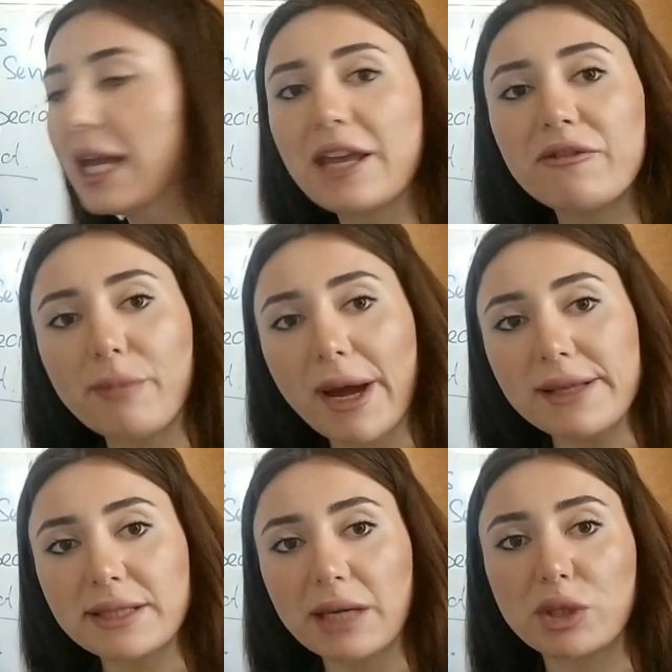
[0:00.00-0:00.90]
If my
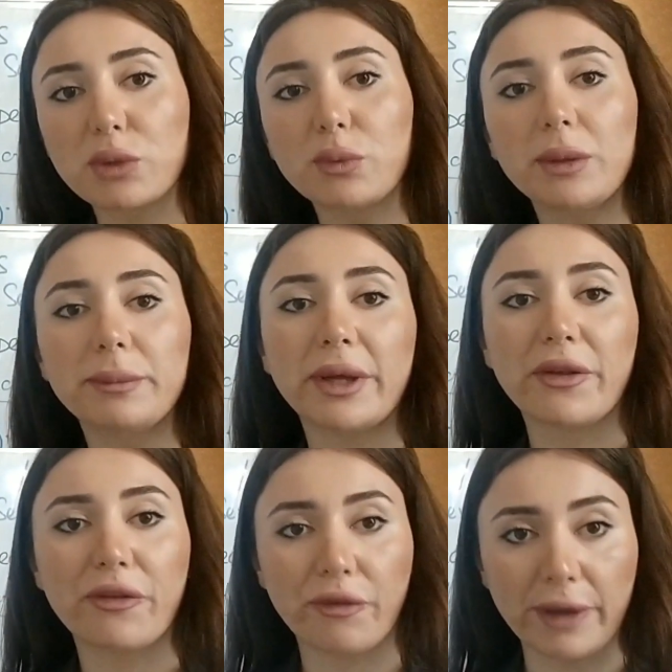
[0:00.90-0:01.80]
subject will be a
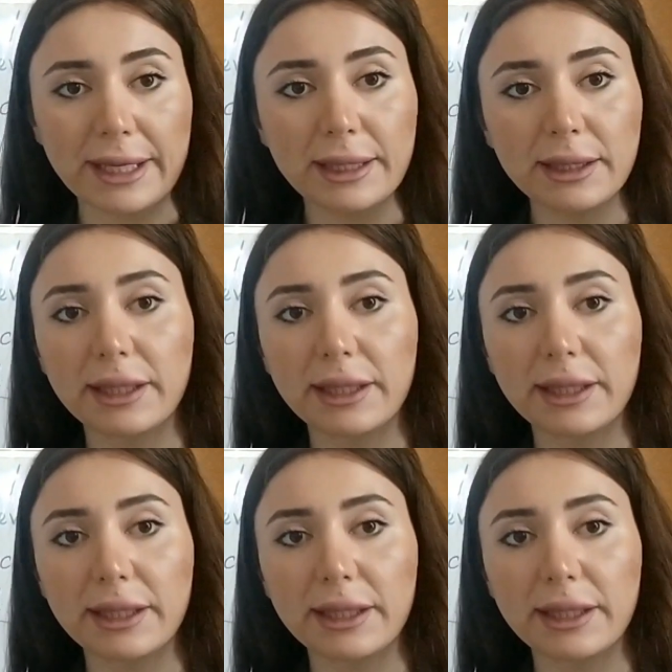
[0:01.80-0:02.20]
thing,